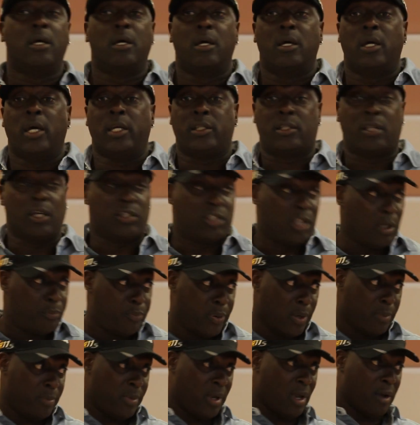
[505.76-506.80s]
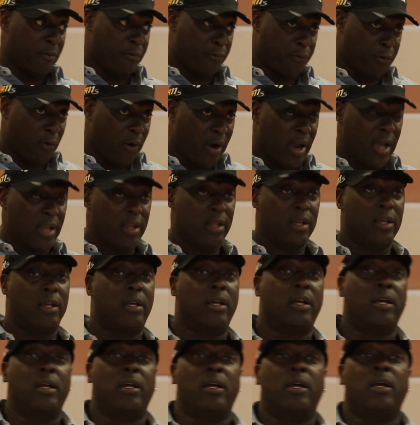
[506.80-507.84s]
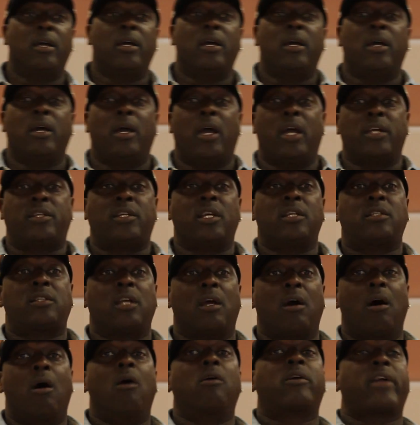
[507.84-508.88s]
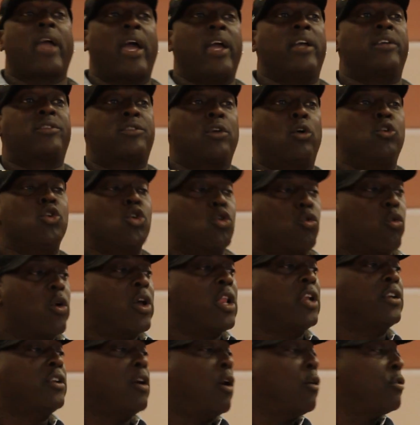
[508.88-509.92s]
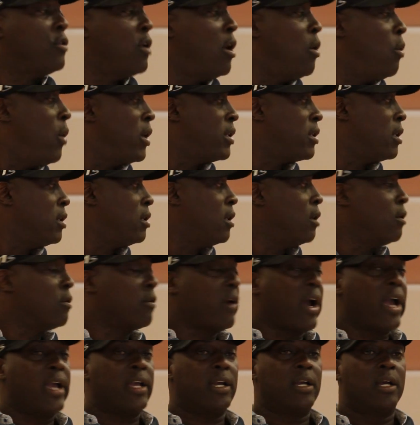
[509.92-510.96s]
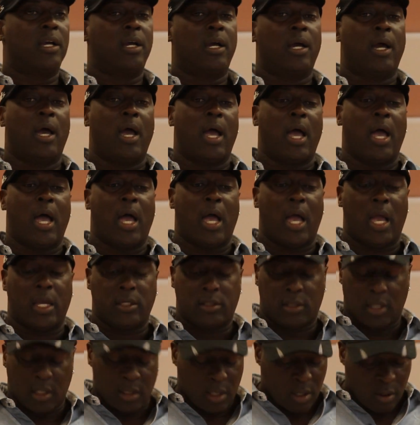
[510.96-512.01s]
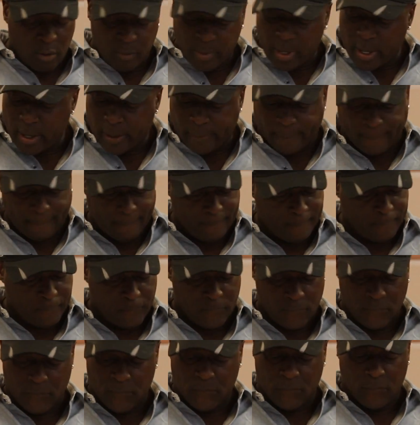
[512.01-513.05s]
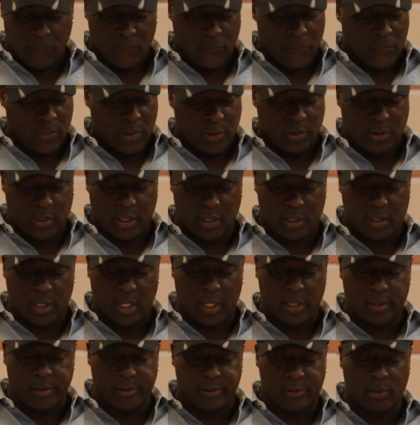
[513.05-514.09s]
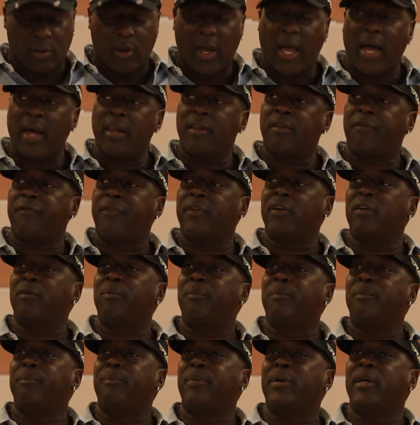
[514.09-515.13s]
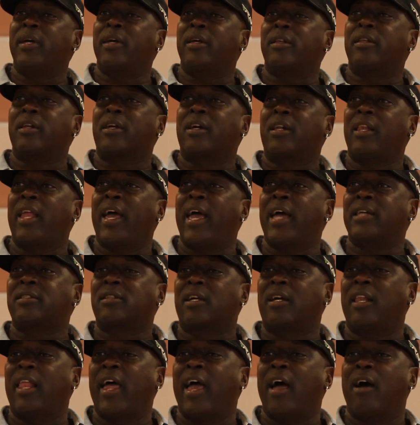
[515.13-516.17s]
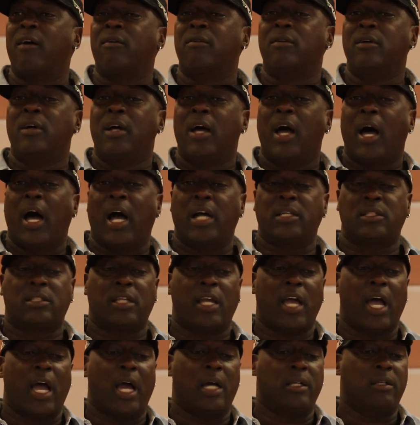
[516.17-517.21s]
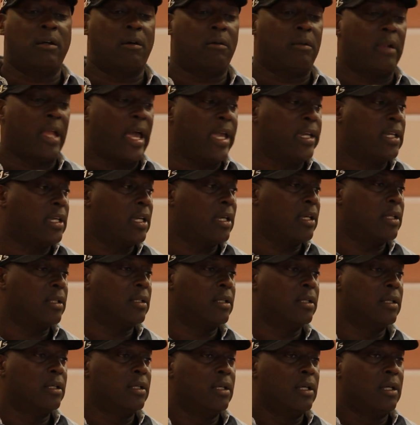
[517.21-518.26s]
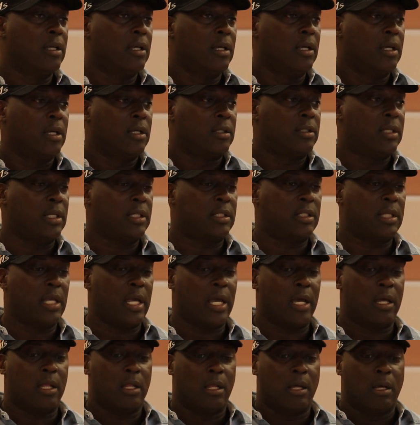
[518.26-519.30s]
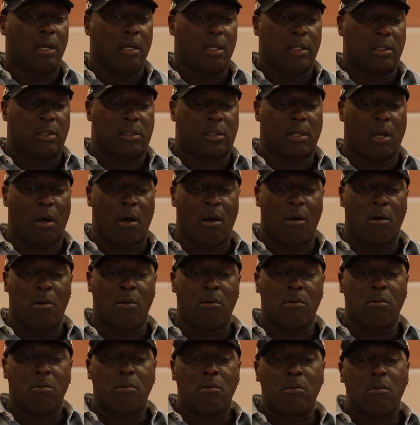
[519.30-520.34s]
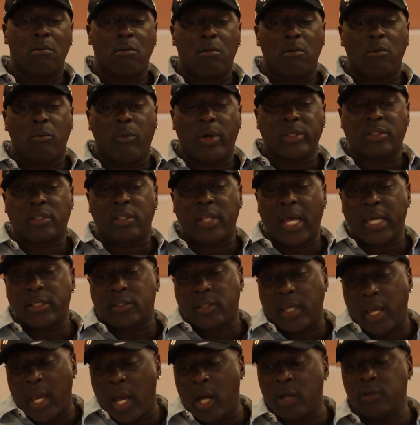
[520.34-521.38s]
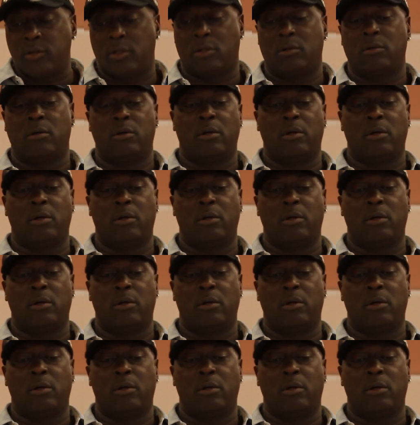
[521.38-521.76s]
until she put me up front, and she said, okay, so you really don't know what to do, right? I said, no, man. She said, so how does it feel being the class clown? I said, I don't like it. She said, so what did that tell you?